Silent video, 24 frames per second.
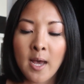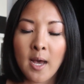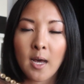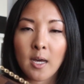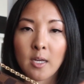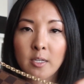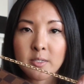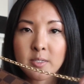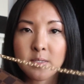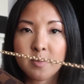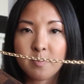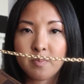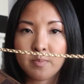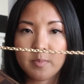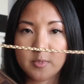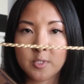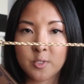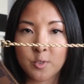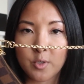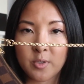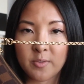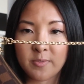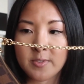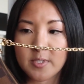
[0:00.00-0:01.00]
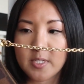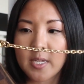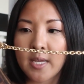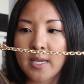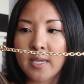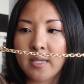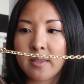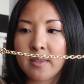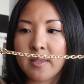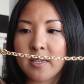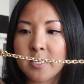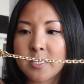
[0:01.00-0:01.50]
I'll sort of
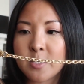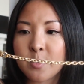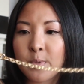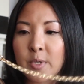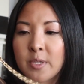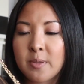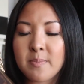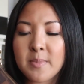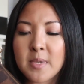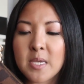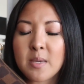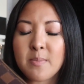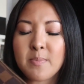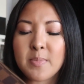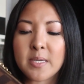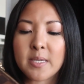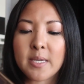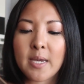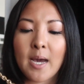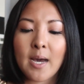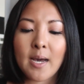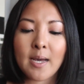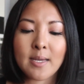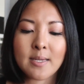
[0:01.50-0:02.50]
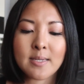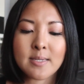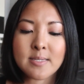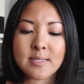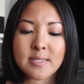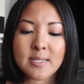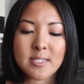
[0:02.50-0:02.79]
take this with me because